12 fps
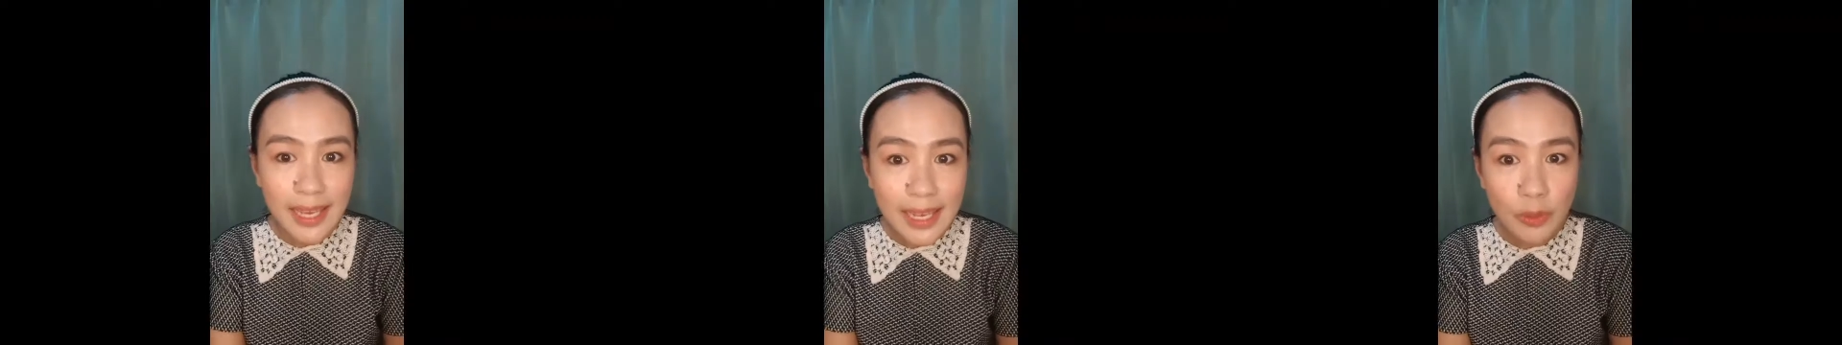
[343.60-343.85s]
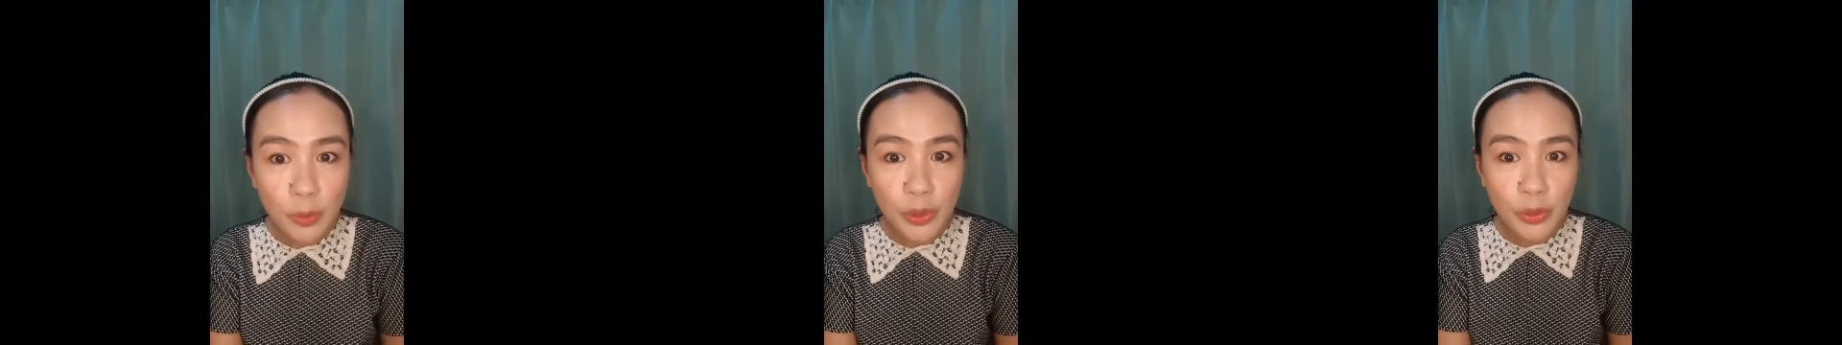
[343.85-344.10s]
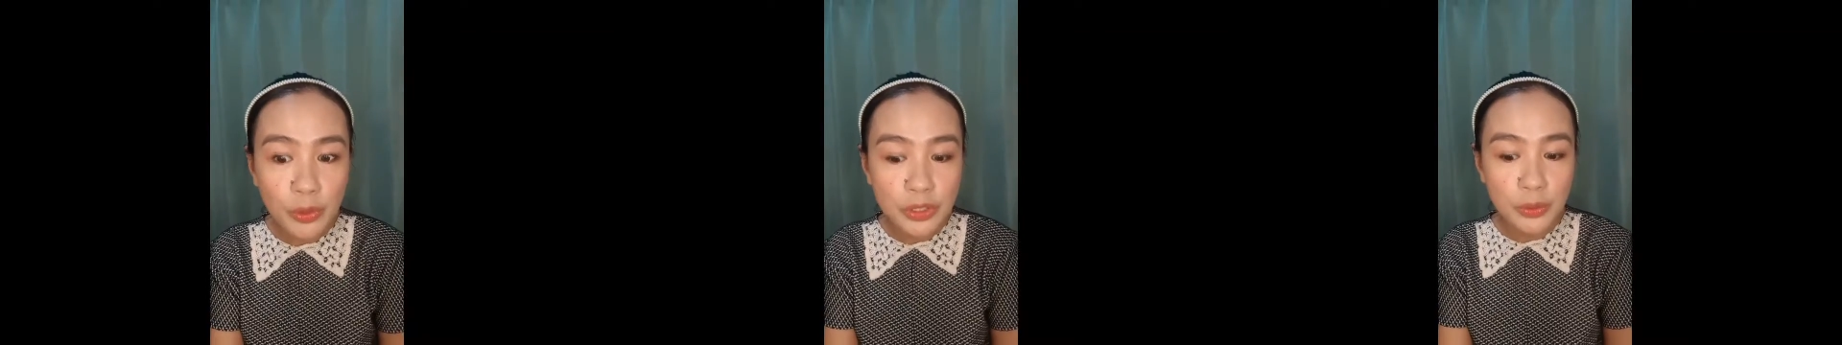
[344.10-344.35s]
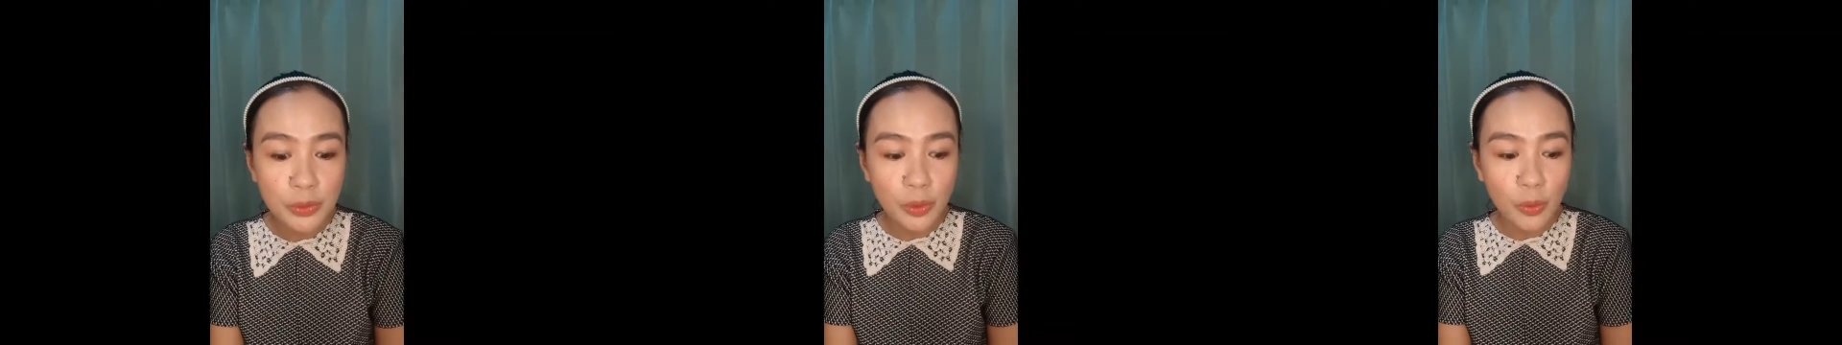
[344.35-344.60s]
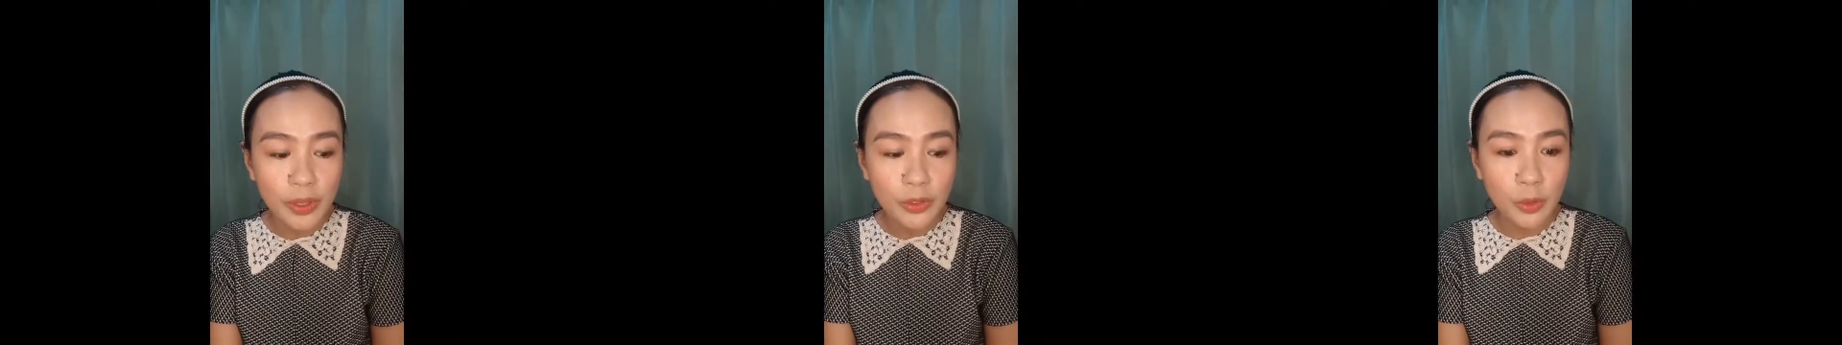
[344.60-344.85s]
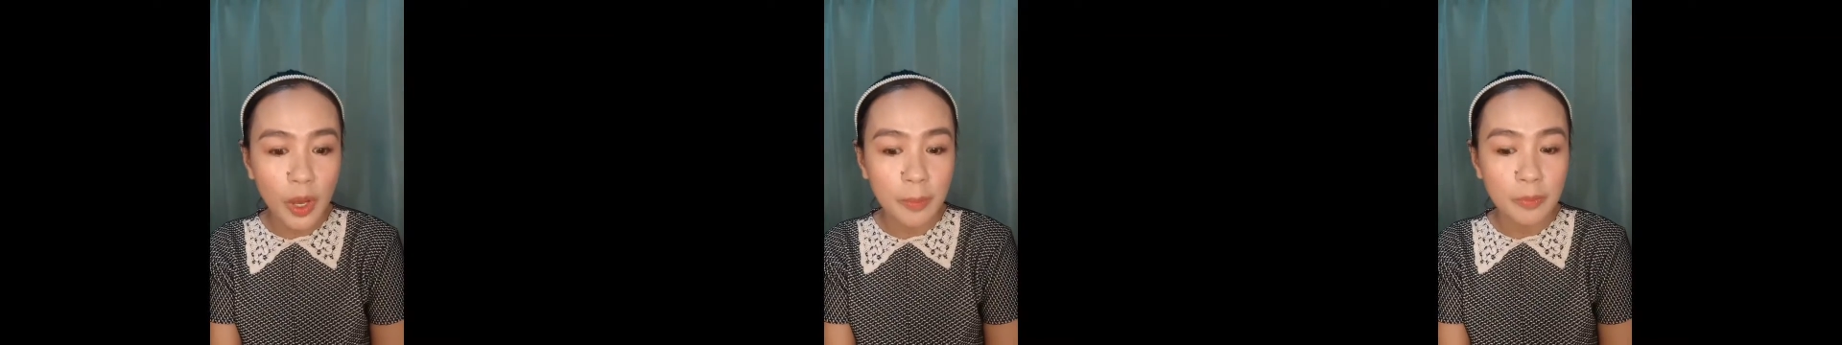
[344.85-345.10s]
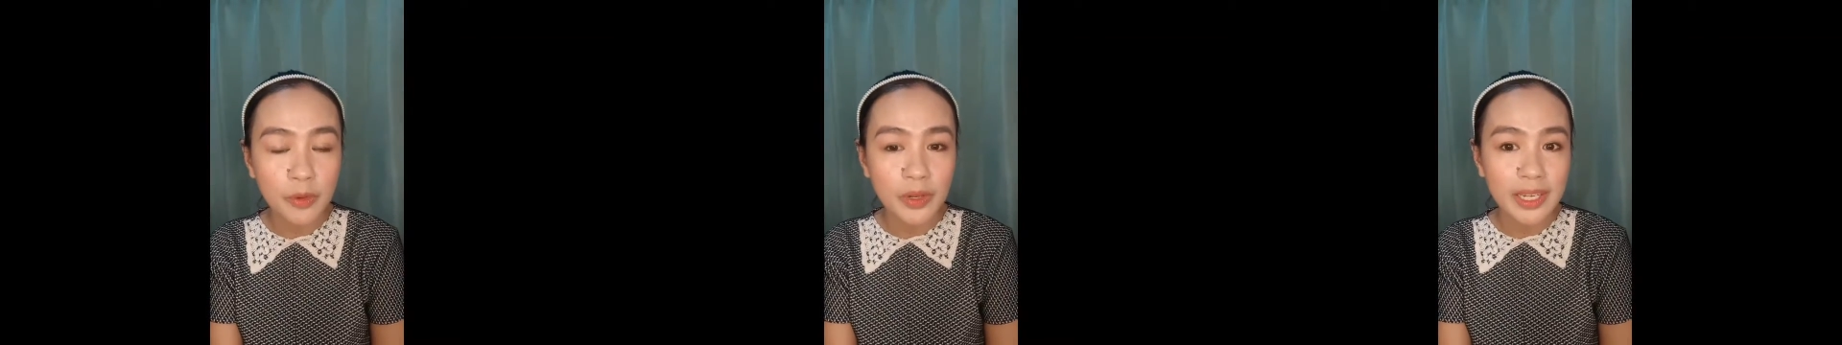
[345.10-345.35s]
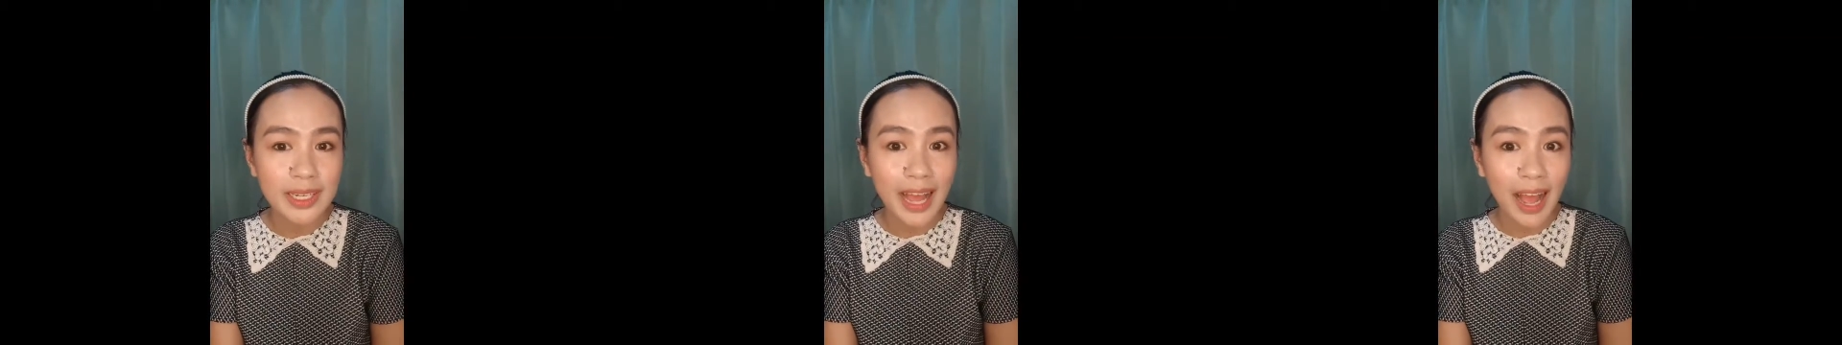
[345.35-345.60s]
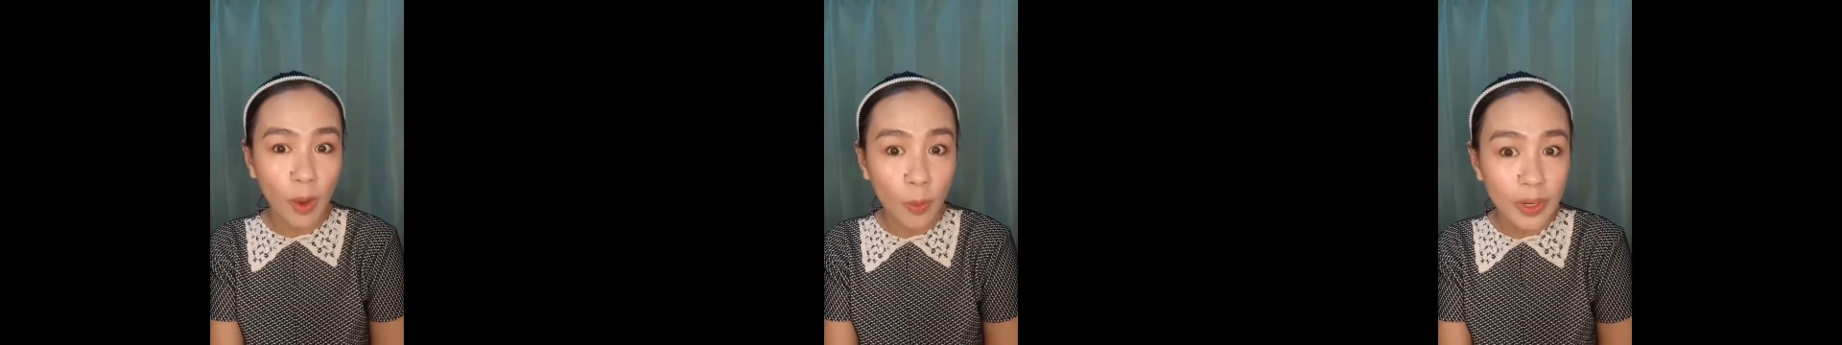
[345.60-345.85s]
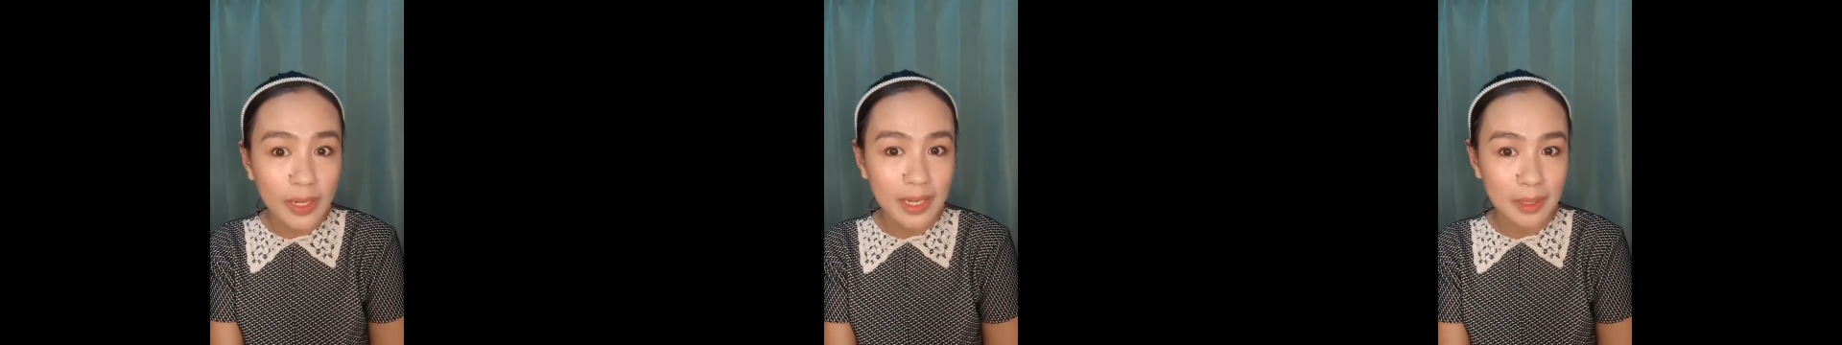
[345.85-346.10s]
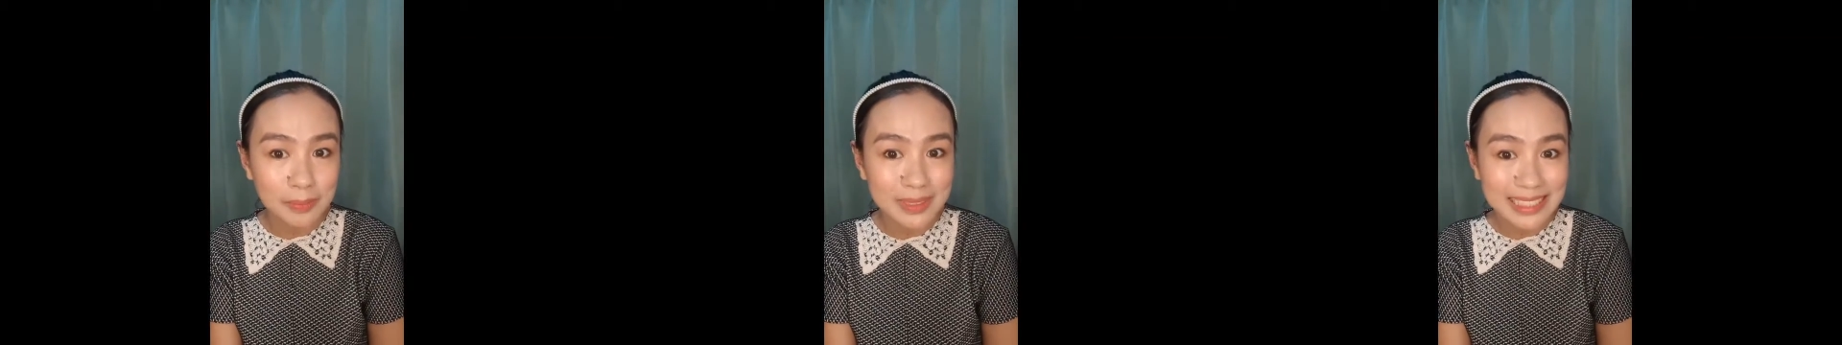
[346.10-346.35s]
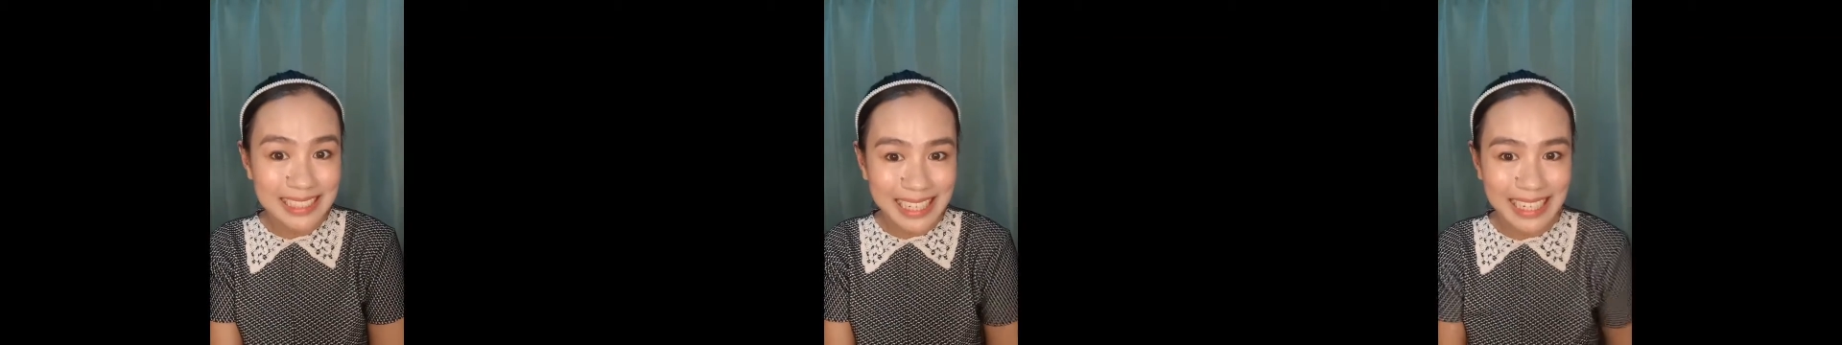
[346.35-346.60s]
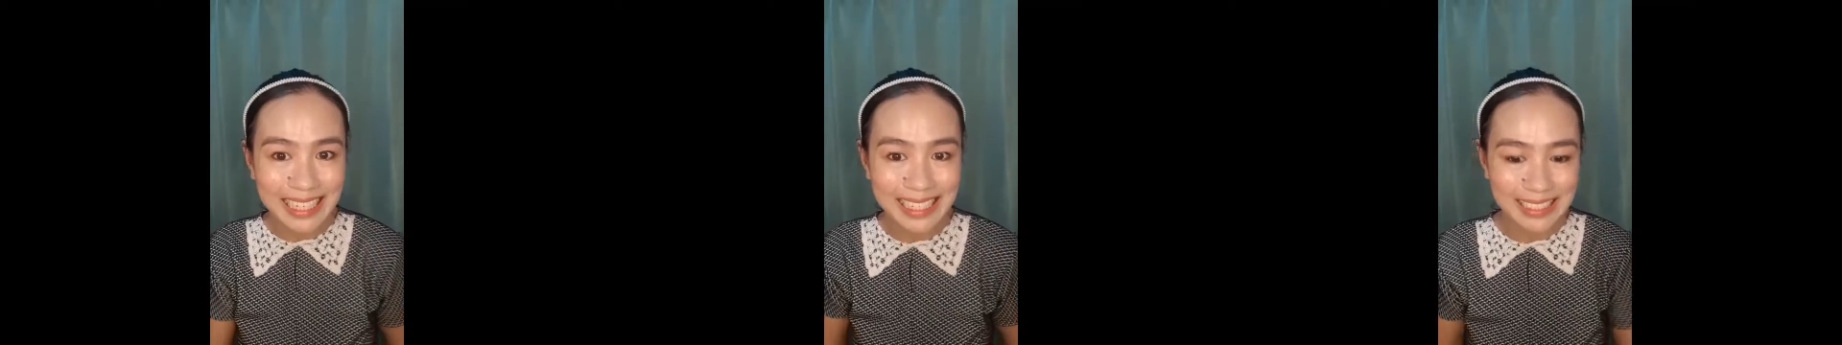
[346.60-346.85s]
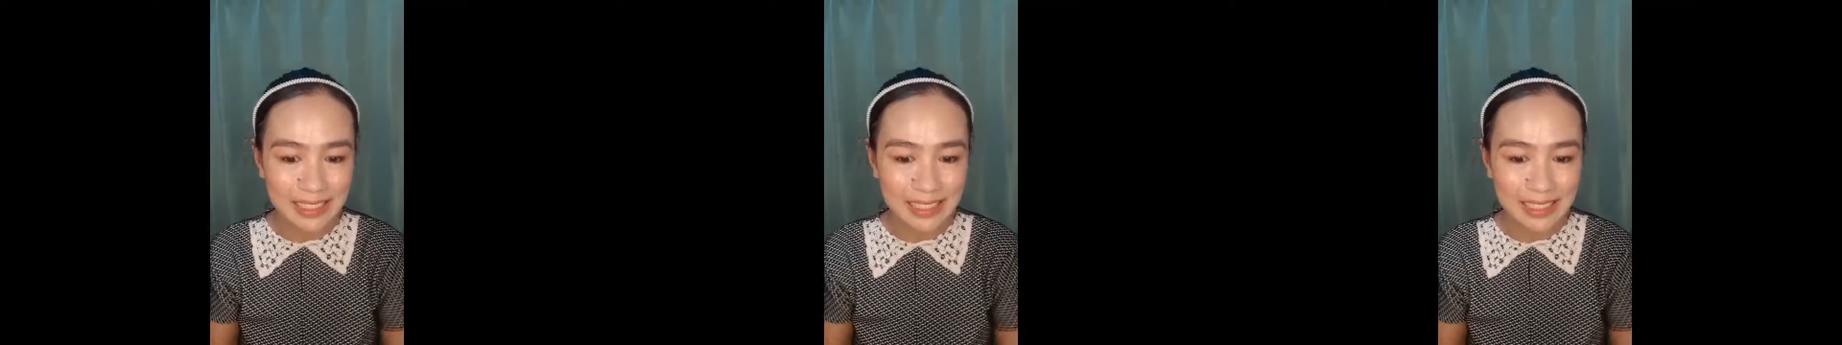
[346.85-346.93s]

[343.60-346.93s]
And we're also going to upgrade our lipstick.